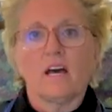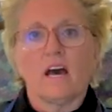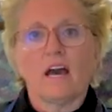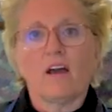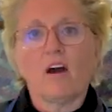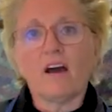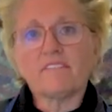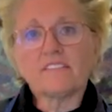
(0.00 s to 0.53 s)

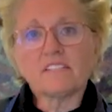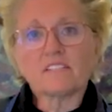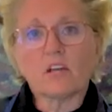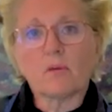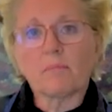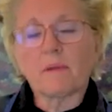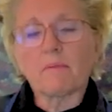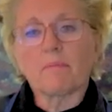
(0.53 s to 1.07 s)
I often
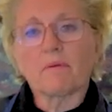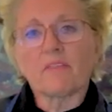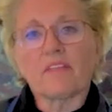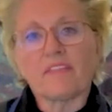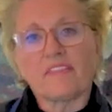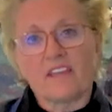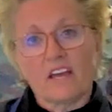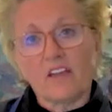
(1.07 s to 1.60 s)
tell people
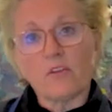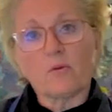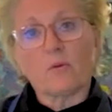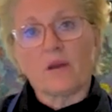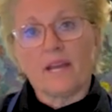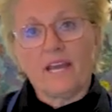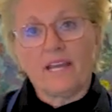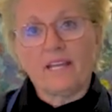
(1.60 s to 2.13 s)
that the other
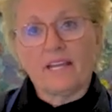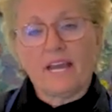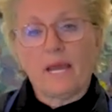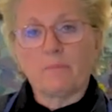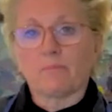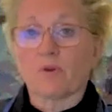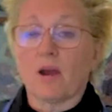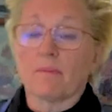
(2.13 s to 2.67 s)
way,
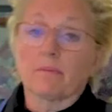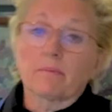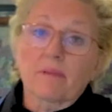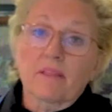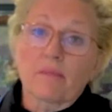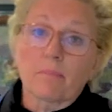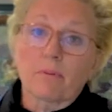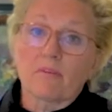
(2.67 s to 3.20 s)
and
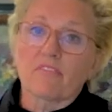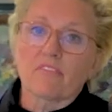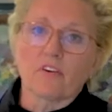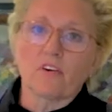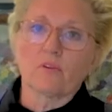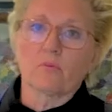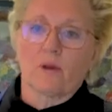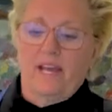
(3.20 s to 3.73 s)
probably the
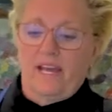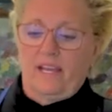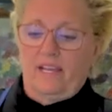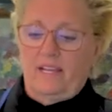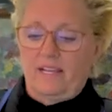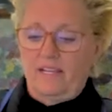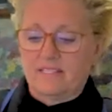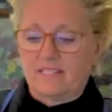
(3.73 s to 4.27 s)
preferred
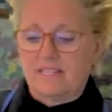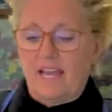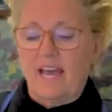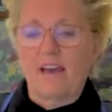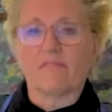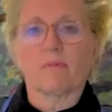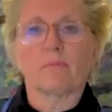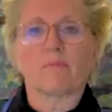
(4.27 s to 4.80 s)
way, is to
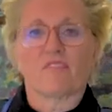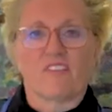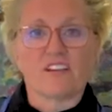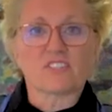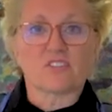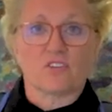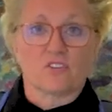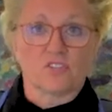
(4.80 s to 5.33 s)
have a
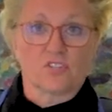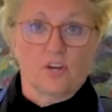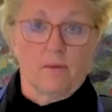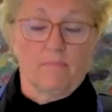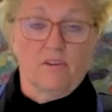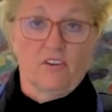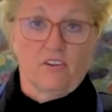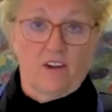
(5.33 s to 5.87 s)
professional
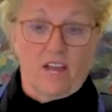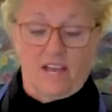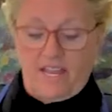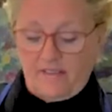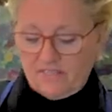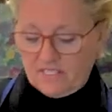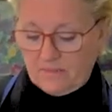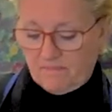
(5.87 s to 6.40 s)
sharpen your
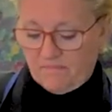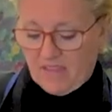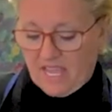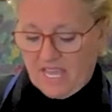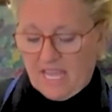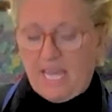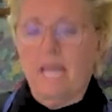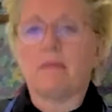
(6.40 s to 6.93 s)
knives
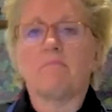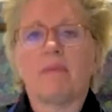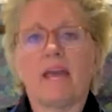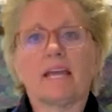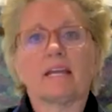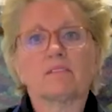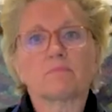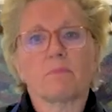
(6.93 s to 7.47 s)
and
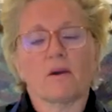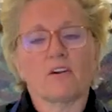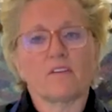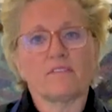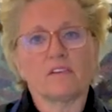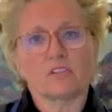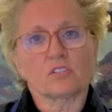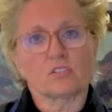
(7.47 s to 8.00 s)
make as
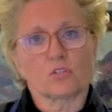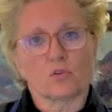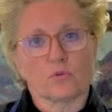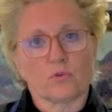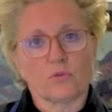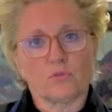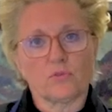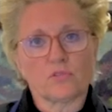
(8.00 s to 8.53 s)
part of your
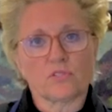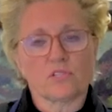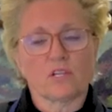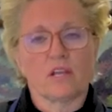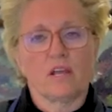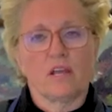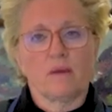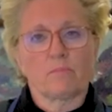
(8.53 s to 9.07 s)

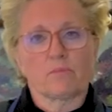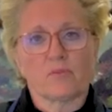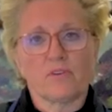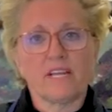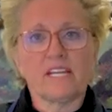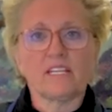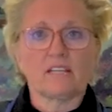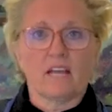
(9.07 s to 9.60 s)
cruise
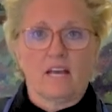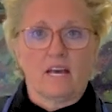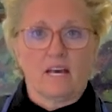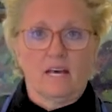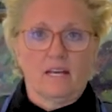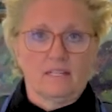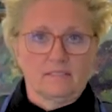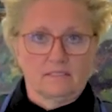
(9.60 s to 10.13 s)

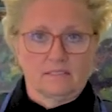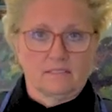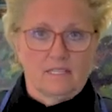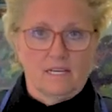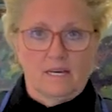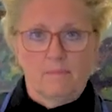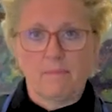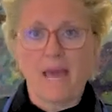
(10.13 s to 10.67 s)

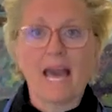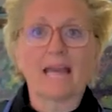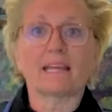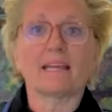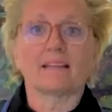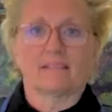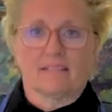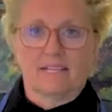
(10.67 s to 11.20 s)

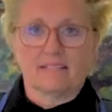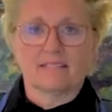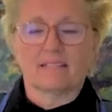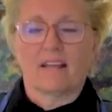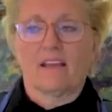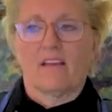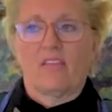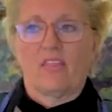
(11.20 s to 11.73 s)
packing list